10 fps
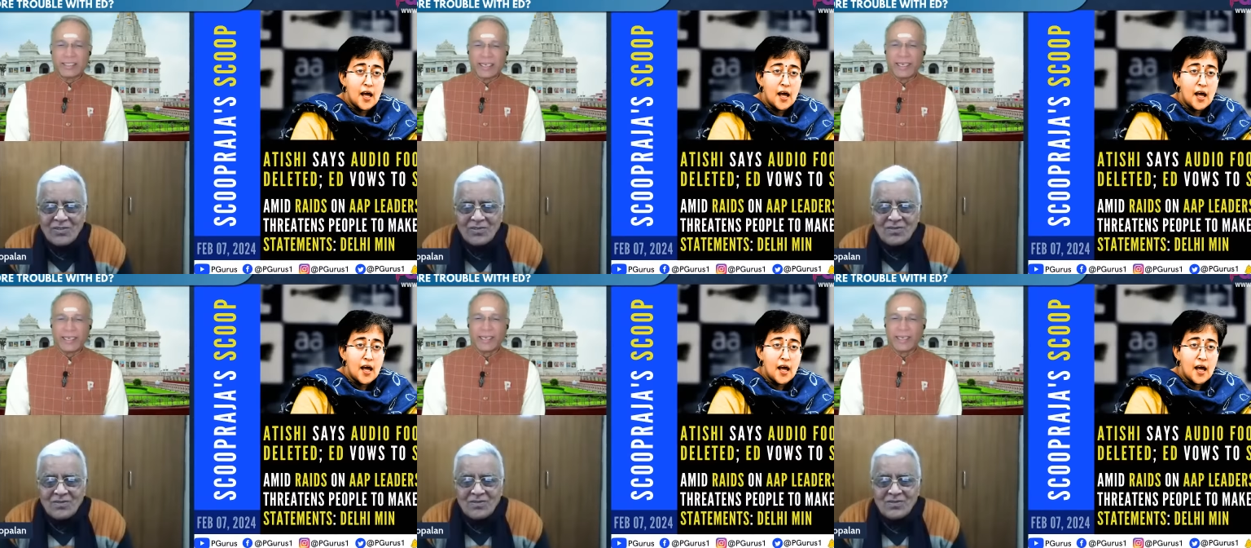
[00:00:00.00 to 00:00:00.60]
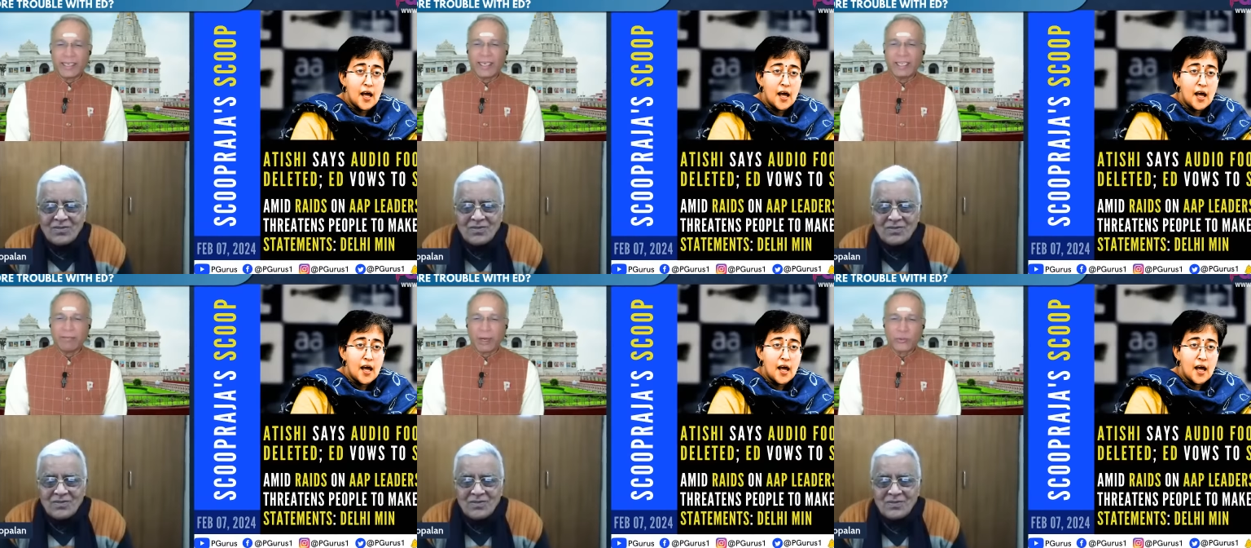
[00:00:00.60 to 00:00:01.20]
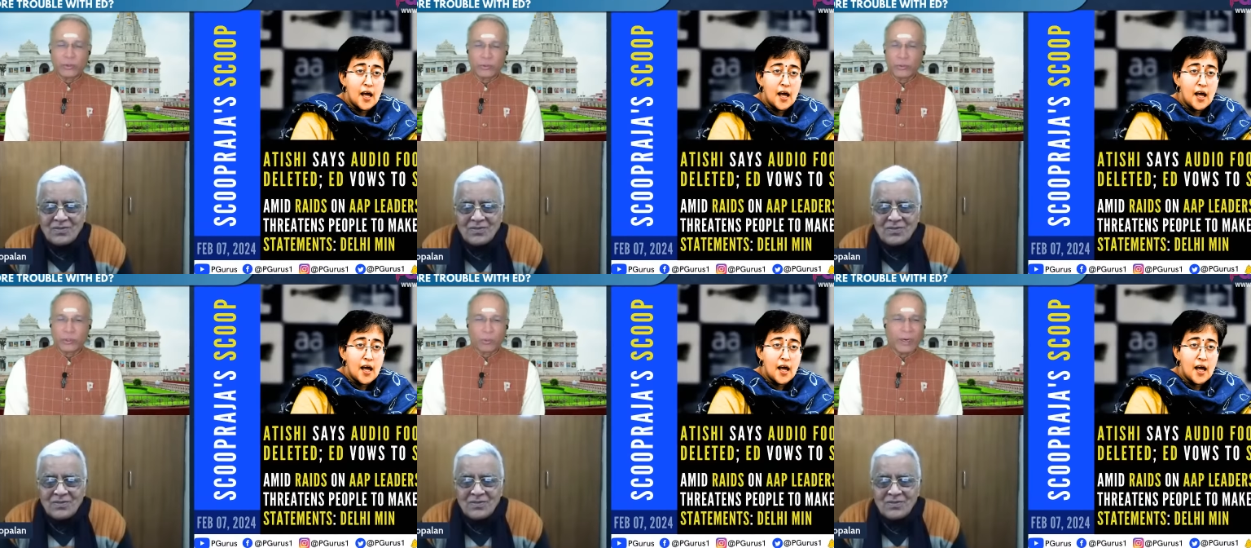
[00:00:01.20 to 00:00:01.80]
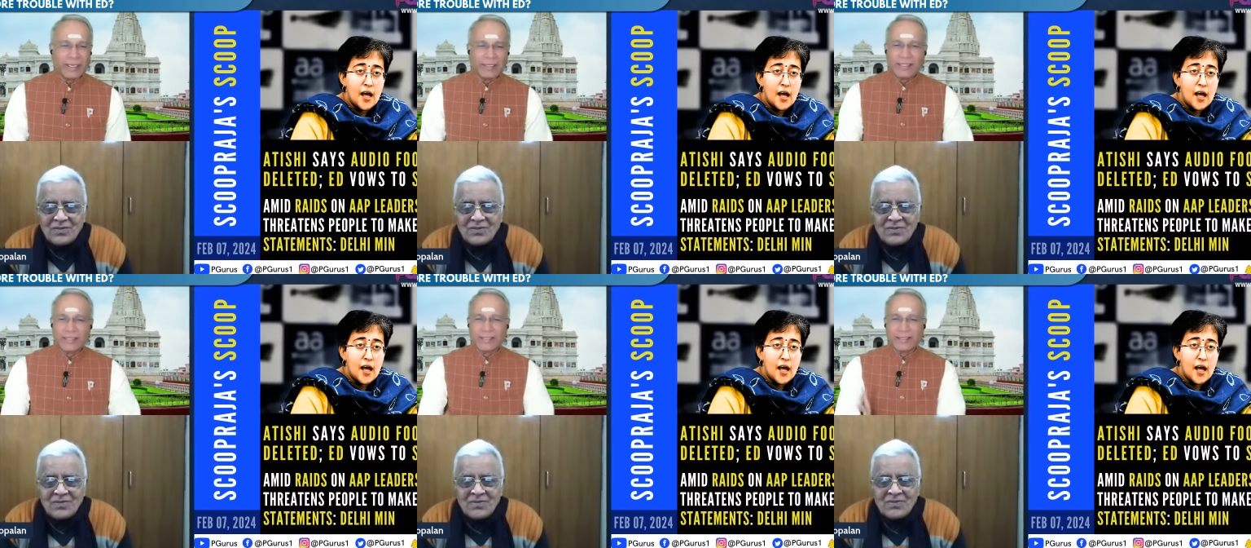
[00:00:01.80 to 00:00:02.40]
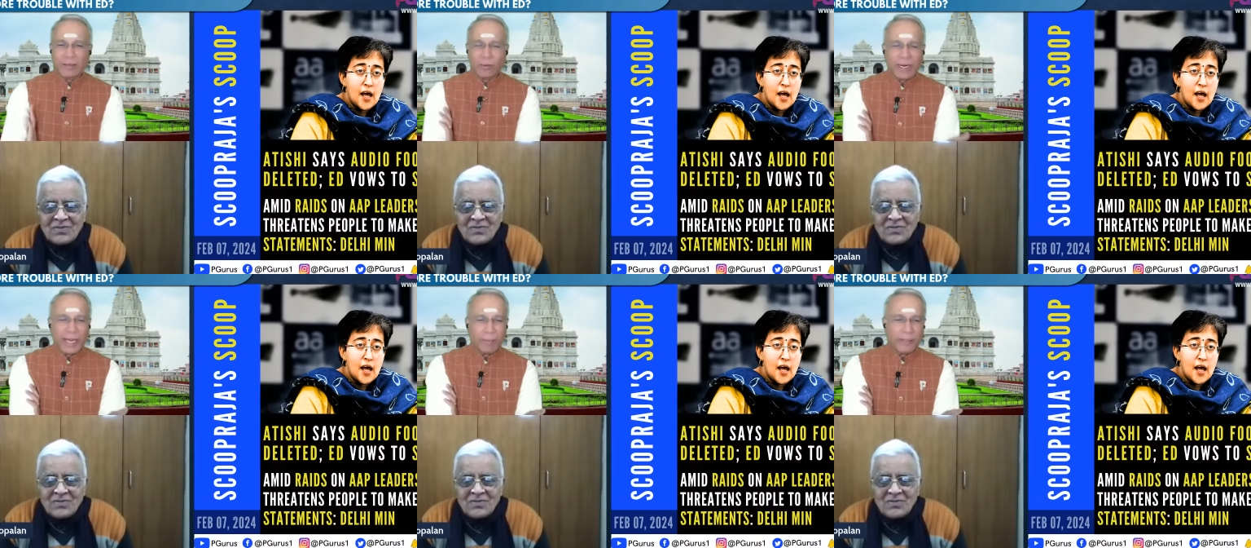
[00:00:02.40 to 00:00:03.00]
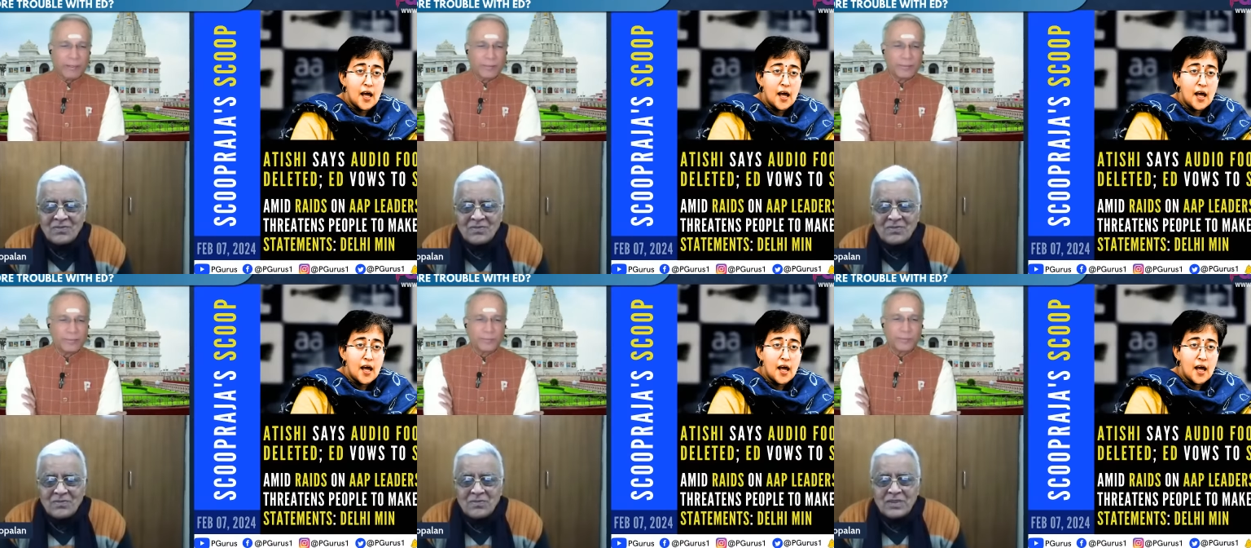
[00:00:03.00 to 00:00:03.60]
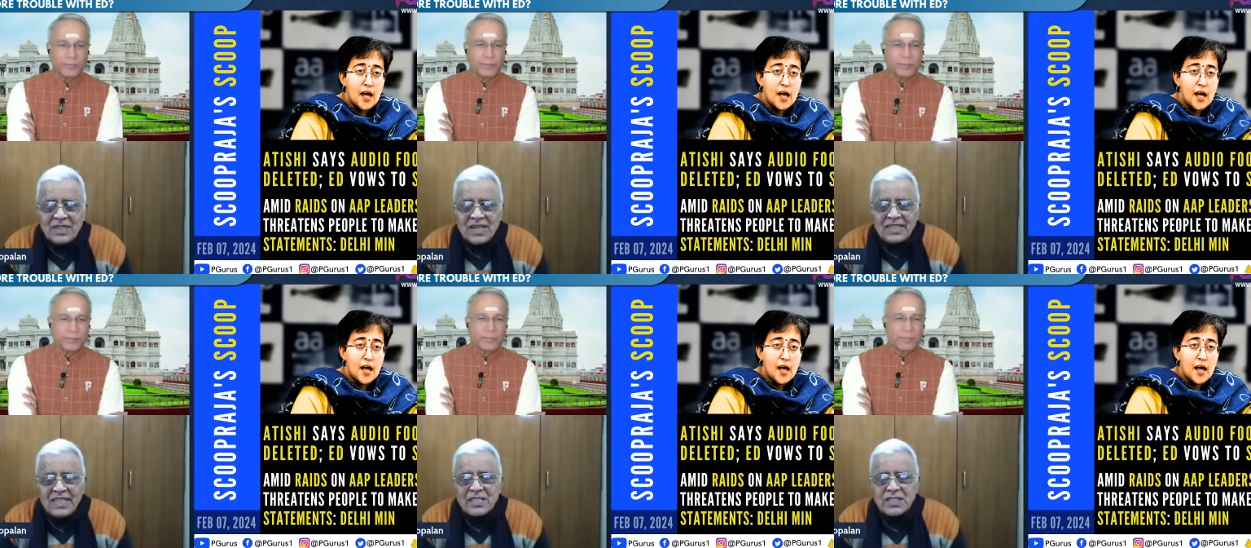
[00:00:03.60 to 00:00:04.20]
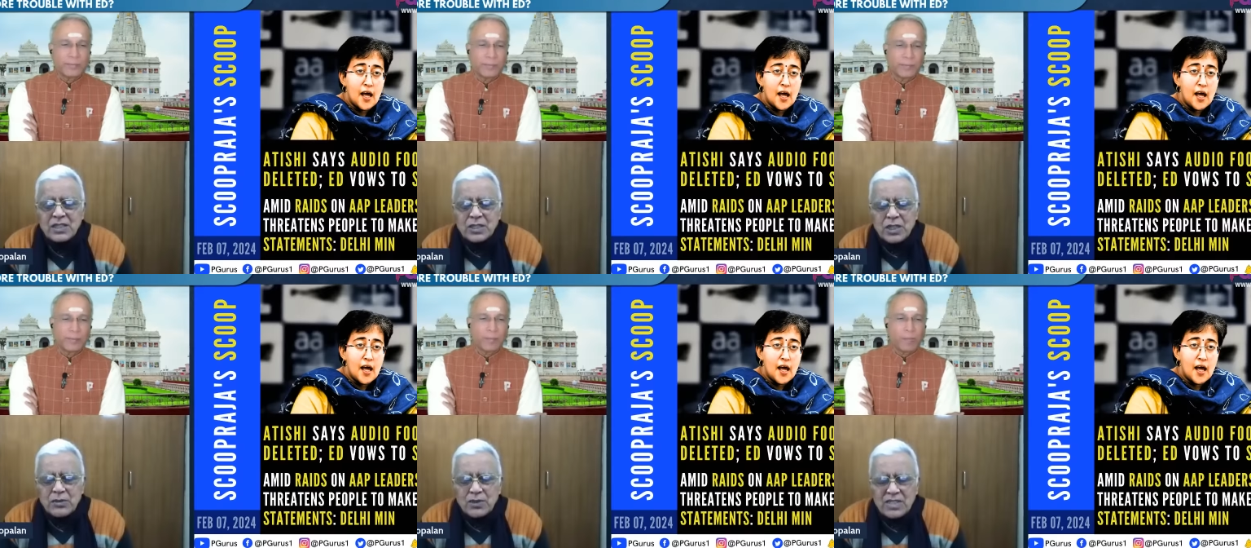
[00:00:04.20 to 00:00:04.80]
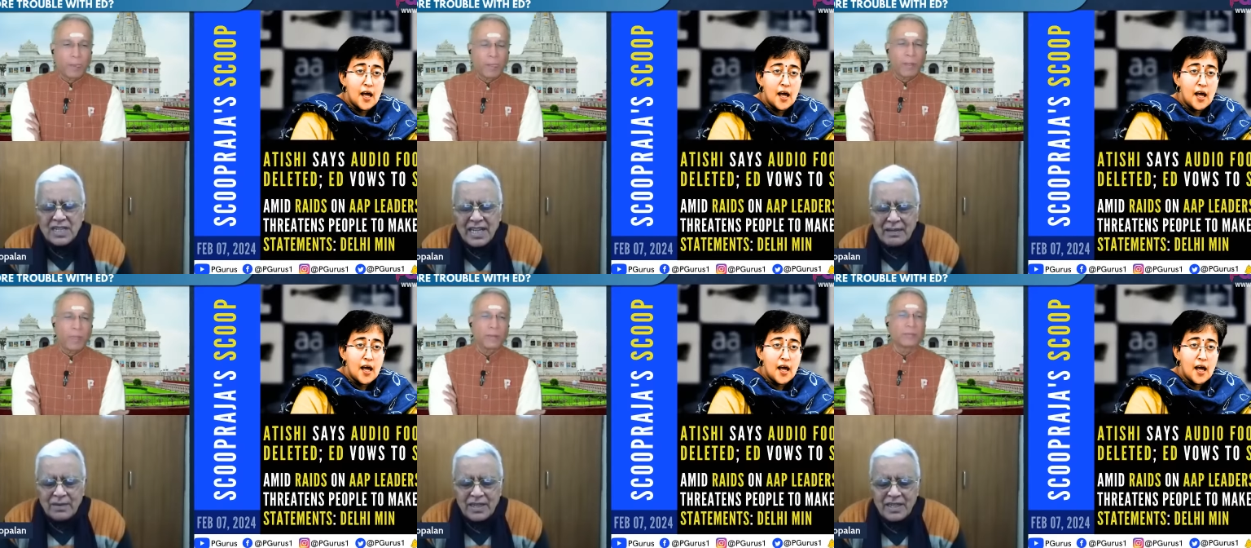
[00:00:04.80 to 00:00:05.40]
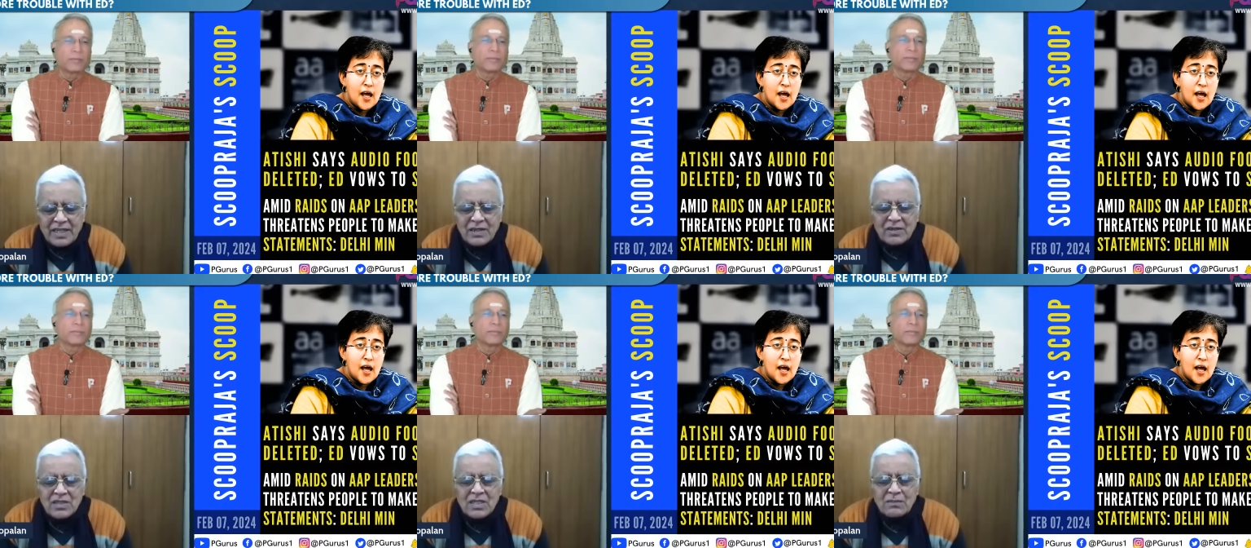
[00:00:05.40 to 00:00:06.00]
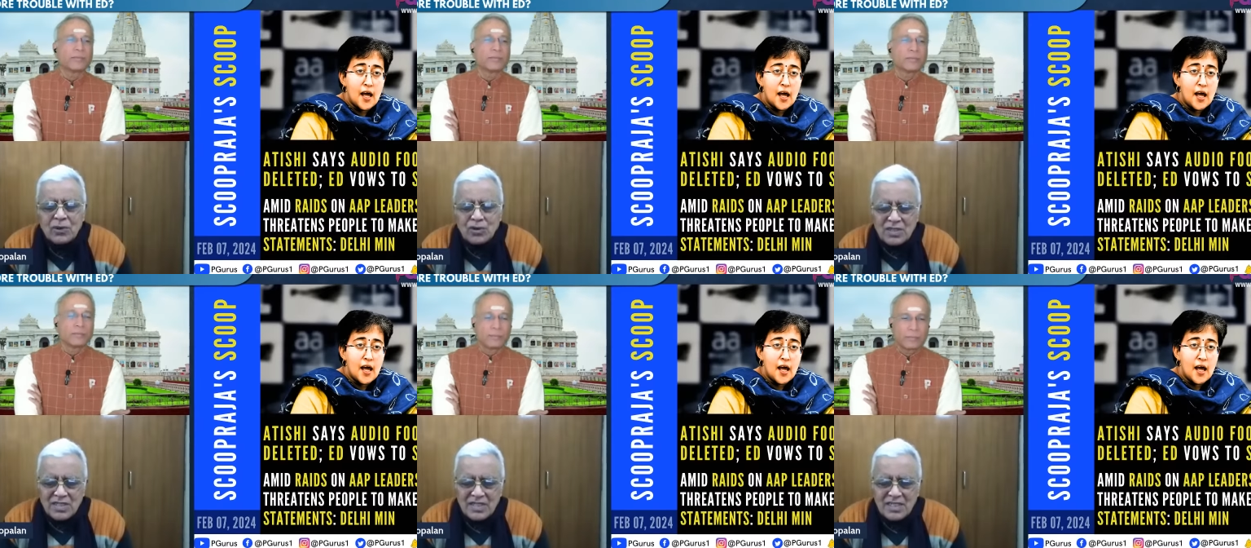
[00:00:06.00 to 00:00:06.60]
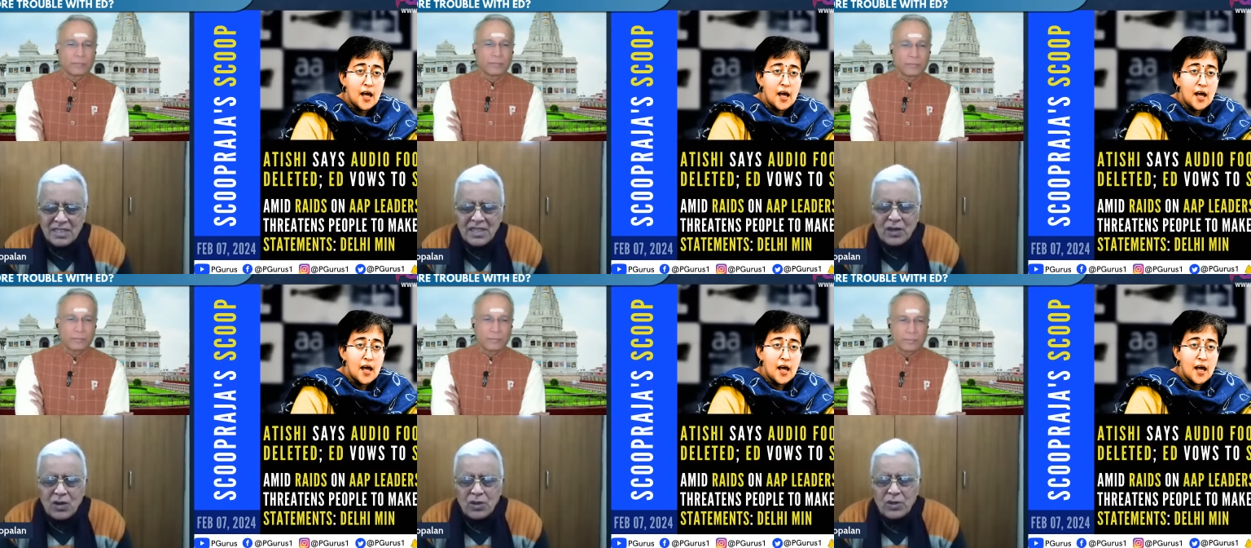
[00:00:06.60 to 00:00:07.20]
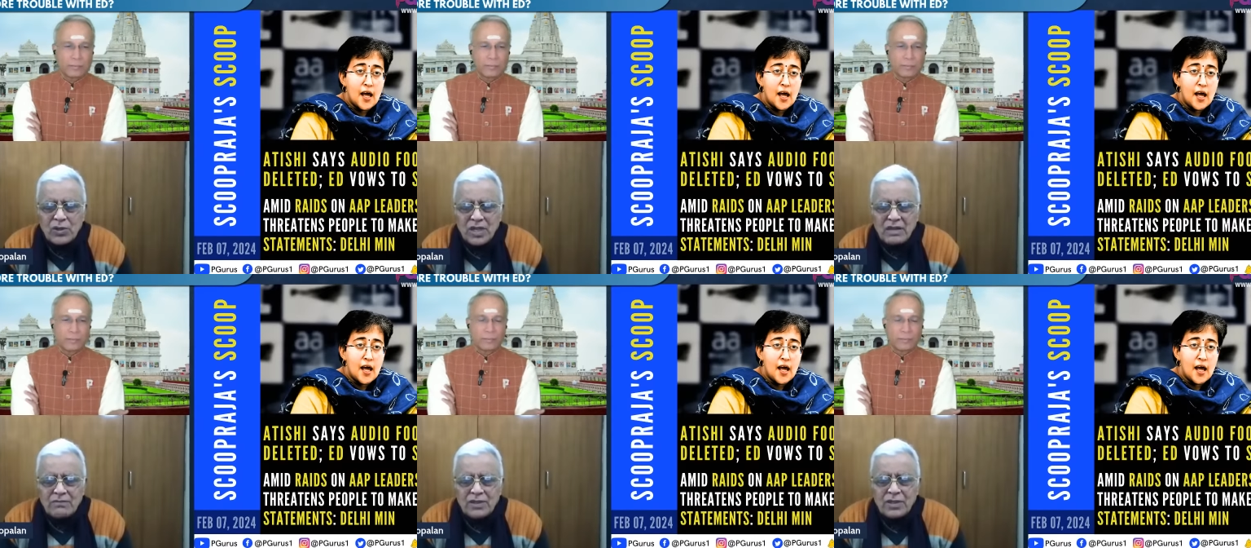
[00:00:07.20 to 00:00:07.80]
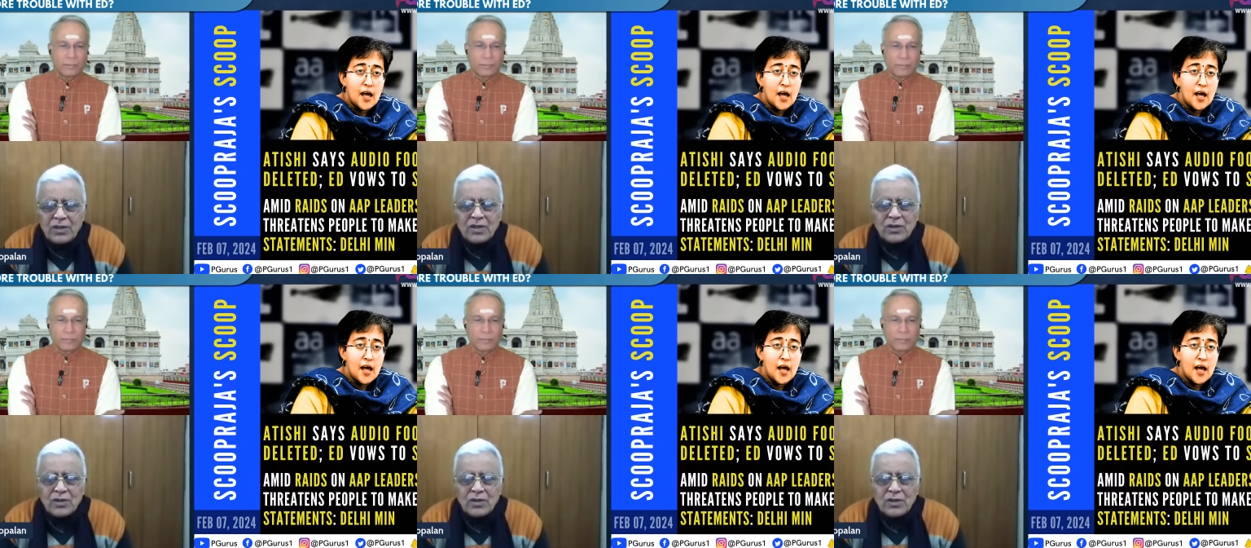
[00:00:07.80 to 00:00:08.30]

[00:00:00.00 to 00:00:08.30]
Speaker 1: deleted, ED vows to sue. So, what is this thing, sir? What happened?
Speaker 2: This she was claiming some nonsense in audio tape between